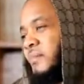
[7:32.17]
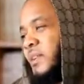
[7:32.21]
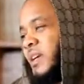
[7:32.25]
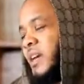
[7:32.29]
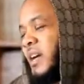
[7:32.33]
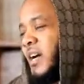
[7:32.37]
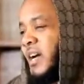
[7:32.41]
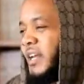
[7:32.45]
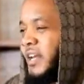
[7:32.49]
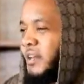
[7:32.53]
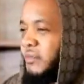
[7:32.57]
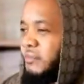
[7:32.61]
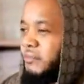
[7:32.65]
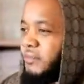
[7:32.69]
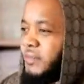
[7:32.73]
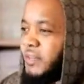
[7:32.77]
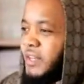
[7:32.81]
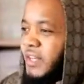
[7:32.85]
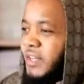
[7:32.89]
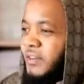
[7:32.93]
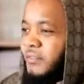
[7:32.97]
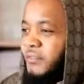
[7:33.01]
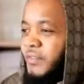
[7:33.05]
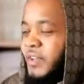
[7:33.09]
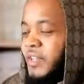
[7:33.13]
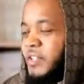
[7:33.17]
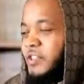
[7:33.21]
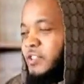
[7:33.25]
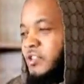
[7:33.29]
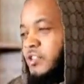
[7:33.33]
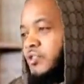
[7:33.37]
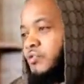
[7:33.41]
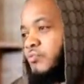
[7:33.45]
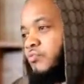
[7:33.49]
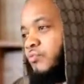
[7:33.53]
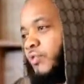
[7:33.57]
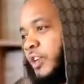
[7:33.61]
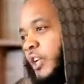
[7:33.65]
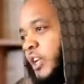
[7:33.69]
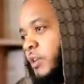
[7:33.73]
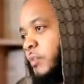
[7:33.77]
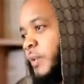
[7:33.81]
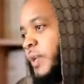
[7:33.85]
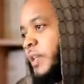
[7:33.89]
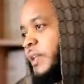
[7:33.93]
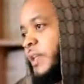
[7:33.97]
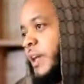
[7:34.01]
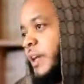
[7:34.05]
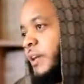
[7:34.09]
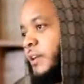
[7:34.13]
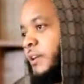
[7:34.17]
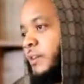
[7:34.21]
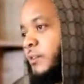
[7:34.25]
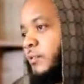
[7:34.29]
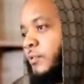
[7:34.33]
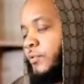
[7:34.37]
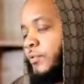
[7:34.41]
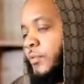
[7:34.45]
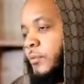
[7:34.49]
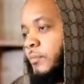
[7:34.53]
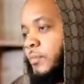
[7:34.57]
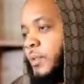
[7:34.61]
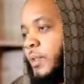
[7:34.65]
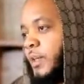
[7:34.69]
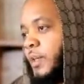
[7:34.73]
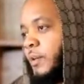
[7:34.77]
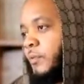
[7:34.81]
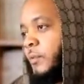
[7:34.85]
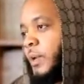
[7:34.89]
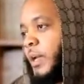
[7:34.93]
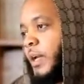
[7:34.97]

it kind of, then things just really went downhill from there.